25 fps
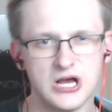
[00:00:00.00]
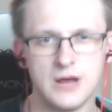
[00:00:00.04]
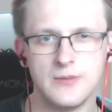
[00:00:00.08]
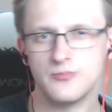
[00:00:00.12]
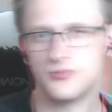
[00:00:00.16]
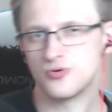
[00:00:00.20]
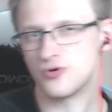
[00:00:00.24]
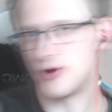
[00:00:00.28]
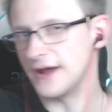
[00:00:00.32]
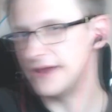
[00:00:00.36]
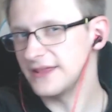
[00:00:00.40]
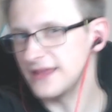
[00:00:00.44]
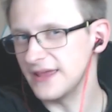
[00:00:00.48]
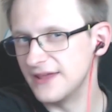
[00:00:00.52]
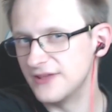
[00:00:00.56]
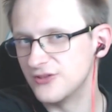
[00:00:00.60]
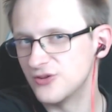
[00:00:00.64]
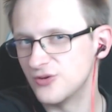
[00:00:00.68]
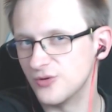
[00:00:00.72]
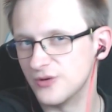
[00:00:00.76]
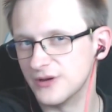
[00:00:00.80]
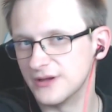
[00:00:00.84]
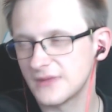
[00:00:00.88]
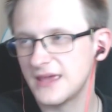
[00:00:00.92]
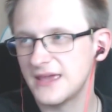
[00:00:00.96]
right into
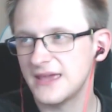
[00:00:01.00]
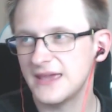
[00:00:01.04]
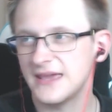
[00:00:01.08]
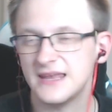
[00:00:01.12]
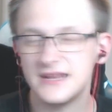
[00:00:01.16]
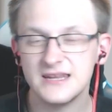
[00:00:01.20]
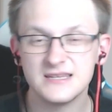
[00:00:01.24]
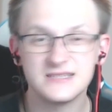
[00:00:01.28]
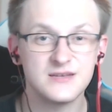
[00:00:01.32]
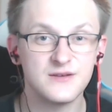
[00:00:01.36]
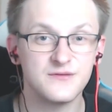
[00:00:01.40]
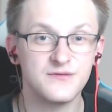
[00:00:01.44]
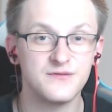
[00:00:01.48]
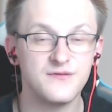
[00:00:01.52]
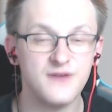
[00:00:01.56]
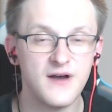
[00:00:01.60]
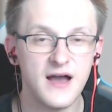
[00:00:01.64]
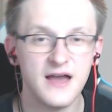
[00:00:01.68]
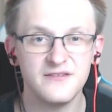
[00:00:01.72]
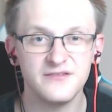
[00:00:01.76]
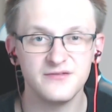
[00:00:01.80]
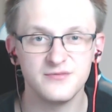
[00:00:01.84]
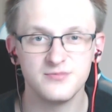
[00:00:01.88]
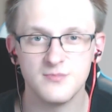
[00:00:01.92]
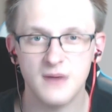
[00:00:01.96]
it. It is a
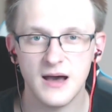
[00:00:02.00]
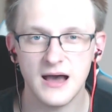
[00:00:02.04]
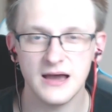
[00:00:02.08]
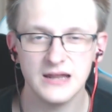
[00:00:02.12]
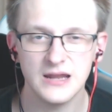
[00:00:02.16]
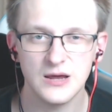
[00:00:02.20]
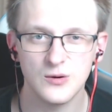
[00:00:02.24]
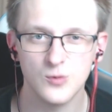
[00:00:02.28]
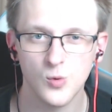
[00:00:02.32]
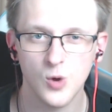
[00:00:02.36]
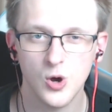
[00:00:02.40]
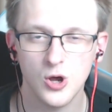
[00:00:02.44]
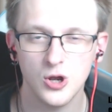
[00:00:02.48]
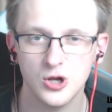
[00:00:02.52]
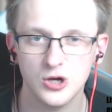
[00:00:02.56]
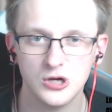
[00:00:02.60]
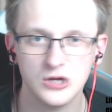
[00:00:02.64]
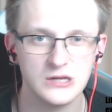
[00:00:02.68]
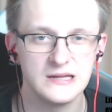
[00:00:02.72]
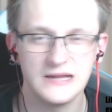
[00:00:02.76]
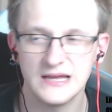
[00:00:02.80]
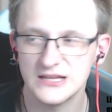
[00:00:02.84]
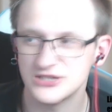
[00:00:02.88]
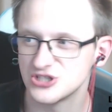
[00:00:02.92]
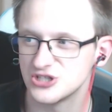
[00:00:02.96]
5 mana Warlock
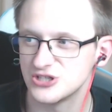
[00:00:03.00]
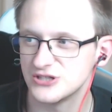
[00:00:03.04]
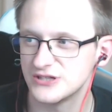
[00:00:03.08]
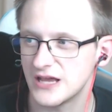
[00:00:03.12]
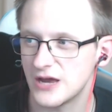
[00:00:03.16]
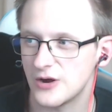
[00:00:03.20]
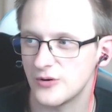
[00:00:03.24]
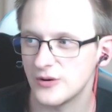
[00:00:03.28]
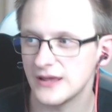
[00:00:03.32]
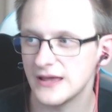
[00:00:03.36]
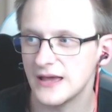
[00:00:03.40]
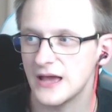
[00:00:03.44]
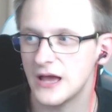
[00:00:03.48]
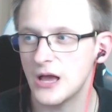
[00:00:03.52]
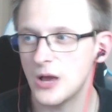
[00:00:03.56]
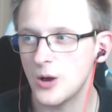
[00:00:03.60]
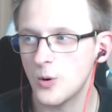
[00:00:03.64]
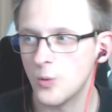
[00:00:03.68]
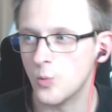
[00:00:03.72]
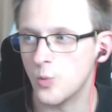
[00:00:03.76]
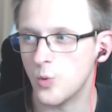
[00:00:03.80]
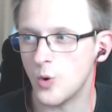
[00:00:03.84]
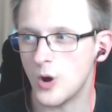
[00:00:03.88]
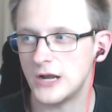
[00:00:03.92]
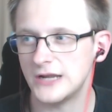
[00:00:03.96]
legendary,
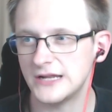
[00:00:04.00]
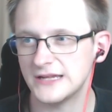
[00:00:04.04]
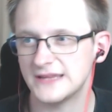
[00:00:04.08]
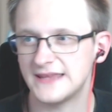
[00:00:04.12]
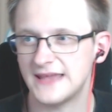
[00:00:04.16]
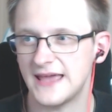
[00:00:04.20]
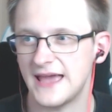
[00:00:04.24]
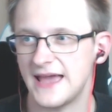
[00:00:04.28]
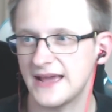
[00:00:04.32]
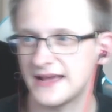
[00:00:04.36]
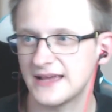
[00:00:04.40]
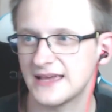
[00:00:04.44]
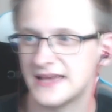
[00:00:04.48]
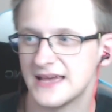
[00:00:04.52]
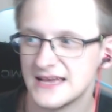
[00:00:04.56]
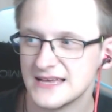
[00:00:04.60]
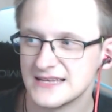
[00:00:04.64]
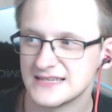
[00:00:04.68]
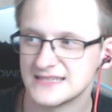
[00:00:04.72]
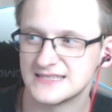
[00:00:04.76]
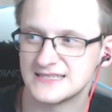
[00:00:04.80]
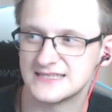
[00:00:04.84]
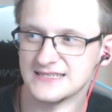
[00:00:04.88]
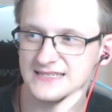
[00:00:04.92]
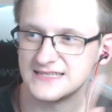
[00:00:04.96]
1 attack,
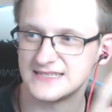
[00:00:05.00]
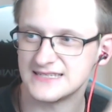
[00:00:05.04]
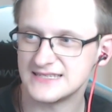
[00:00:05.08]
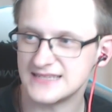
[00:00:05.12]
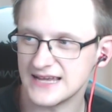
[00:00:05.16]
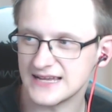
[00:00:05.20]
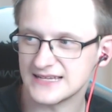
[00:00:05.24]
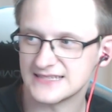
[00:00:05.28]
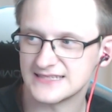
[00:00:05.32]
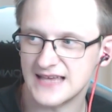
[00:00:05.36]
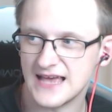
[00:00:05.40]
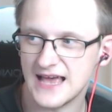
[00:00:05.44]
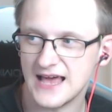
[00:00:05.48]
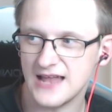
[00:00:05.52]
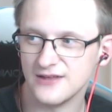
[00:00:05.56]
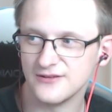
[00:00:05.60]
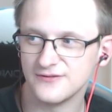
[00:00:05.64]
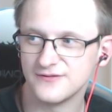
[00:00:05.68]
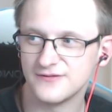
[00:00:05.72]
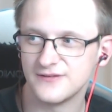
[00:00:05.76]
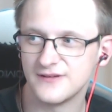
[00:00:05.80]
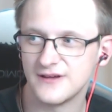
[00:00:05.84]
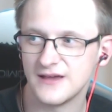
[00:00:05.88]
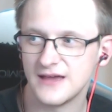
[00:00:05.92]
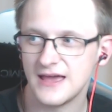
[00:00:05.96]
6
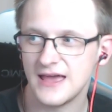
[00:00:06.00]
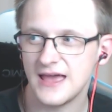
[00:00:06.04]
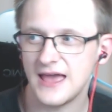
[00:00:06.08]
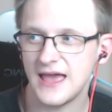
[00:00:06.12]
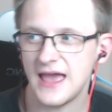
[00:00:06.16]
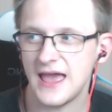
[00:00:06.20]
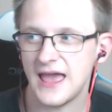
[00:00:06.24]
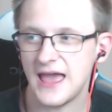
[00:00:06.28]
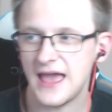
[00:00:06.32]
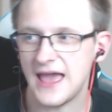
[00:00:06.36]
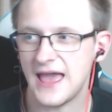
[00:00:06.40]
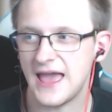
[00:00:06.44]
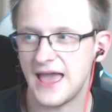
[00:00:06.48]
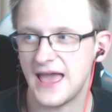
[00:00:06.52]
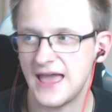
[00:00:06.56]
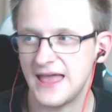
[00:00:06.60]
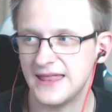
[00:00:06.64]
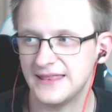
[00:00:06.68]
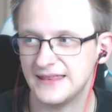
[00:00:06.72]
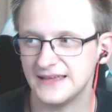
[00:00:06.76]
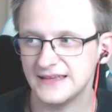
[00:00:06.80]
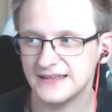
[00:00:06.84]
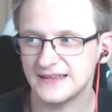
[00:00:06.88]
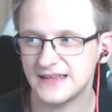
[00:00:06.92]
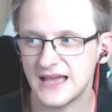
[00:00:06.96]
health, and
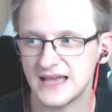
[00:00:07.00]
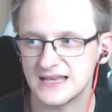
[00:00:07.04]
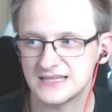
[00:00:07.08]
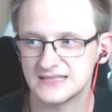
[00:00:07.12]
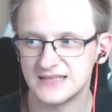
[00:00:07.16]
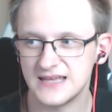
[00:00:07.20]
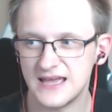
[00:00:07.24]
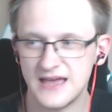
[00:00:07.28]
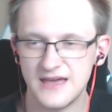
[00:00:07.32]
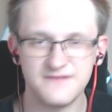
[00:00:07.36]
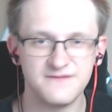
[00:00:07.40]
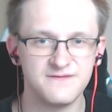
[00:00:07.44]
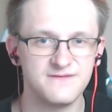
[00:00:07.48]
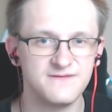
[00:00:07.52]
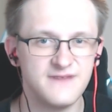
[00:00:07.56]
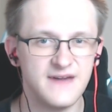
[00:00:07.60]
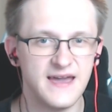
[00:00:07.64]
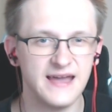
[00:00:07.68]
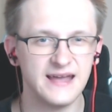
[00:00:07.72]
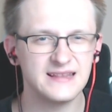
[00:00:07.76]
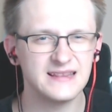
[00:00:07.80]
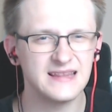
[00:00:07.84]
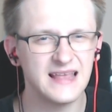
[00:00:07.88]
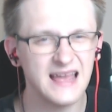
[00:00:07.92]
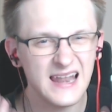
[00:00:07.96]
it has the
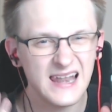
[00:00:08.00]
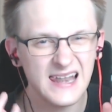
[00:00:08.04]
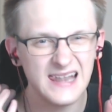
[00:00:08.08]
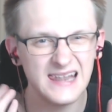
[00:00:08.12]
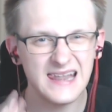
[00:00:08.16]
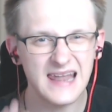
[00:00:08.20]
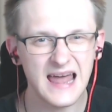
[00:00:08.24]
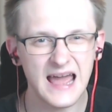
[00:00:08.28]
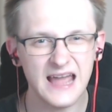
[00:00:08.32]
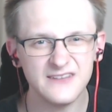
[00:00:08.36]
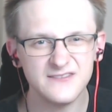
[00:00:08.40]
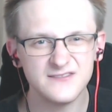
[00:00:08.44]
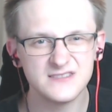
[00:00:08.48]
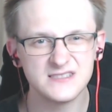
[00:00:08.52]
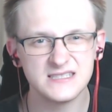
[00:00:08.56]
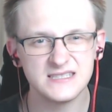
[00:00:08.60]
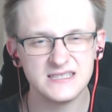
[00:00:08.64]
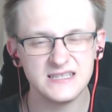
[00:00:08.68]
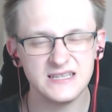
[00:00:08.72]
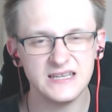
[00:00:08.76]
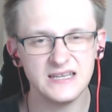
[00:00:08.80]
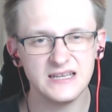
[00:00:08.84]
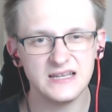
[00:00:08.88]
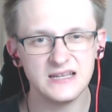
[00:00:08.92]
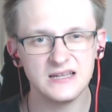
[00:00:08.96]
effect
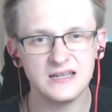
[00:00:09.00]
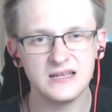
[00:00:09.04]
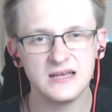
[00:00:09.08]
lifesteal,